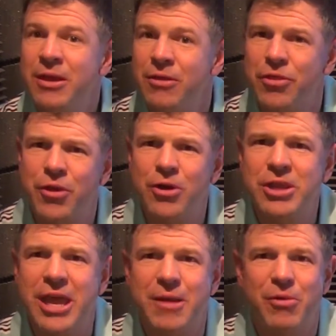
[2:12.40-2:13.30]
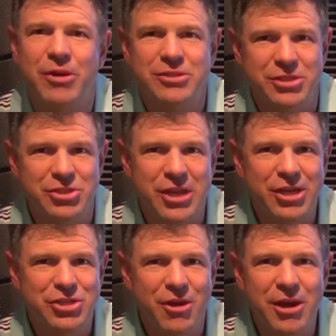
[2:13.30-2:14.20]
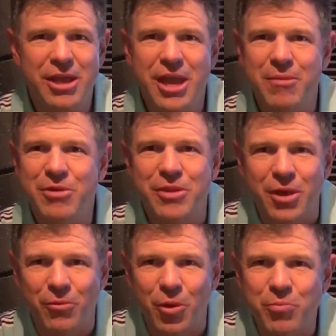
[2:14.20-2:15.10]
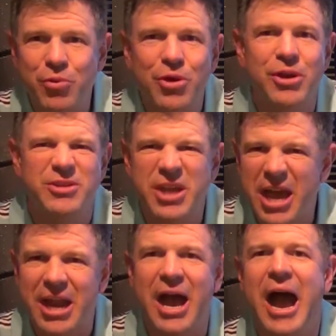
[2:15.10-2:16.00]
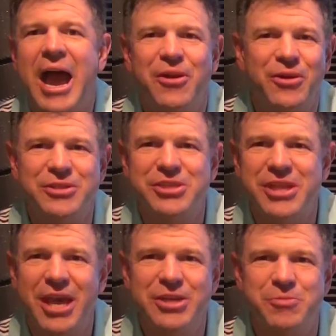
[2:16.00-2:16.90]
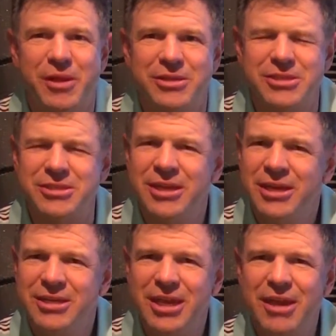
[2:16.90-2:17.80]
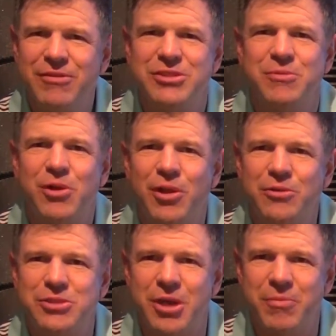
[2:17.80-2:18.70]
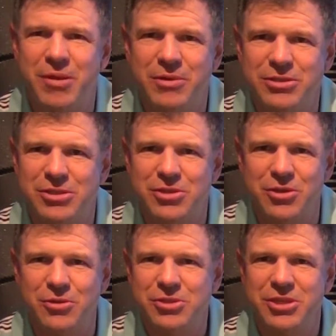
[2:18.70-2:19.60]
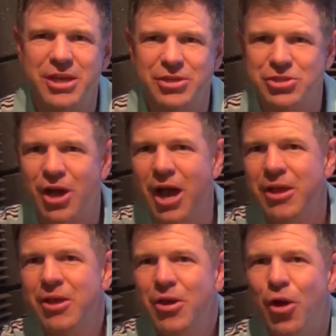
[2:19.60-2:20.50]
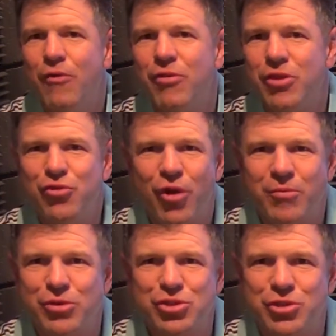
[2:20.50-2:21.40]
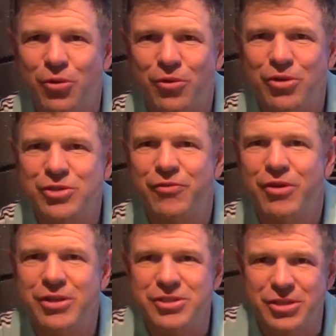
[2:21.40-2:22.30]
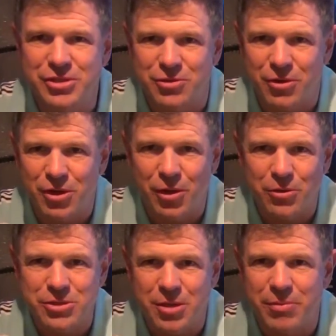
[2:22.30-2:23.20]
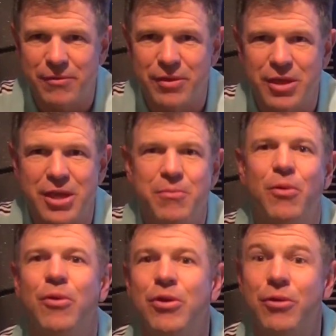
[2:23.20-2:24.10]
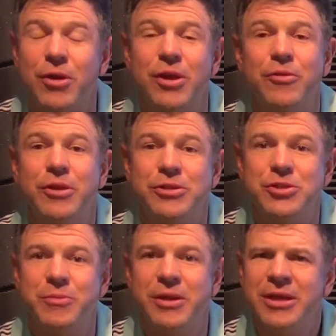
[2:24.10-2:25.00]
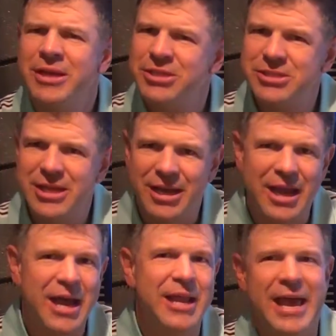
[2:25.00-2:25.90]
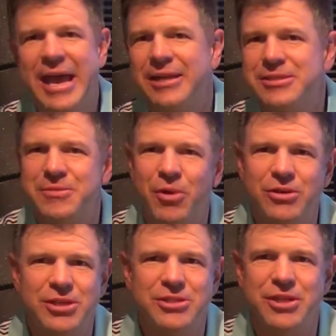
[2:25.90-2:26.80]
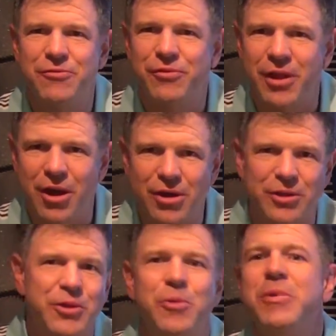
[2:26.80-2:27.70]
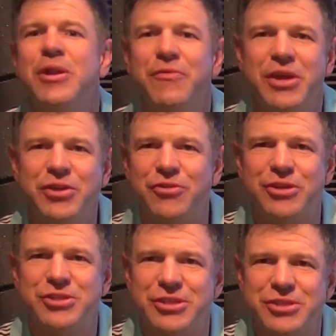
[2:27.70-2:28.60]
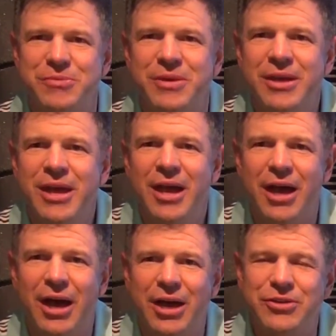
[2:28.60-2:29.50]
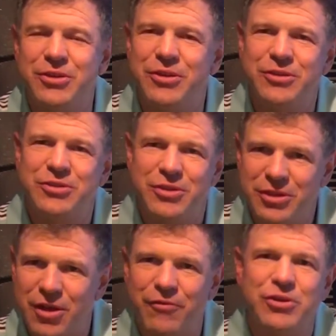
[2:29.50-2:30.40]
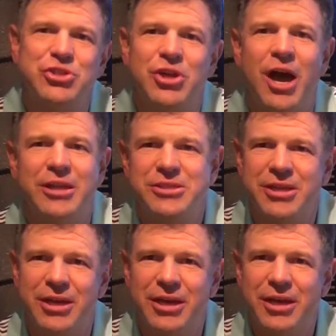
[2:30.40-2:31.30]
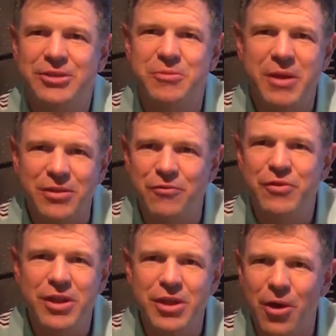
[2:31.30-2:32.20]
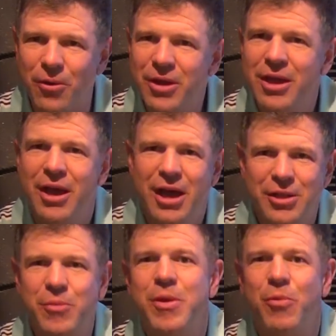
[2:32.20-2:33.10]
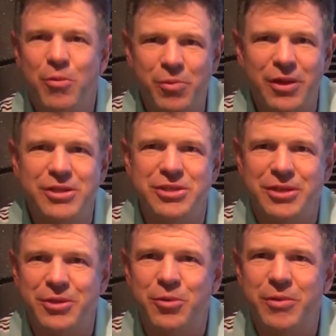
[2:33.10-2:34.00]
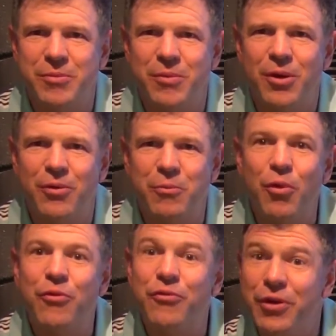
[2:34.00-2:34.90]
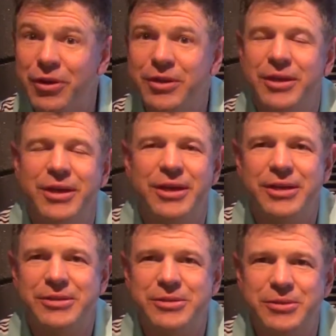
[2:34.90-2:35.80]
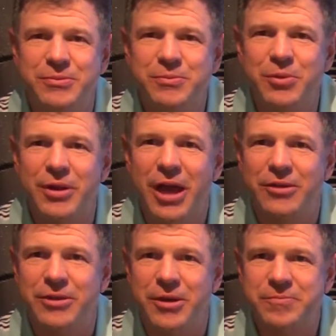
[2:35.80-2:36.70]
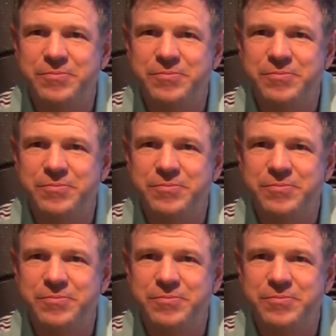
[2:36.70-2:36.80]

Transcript: The third camera is a stationary camera that we'll put and kind of hide on stage places to give us some close-up images. So you'll see a shot over the drummer's shoulders, for instance, or a close-up of the keyboard or another instrument, just to kind of add some artistic flair and a little bit of interest and some to the different shots to make the video a little bit more pleasing, a little bit more fun to put out there.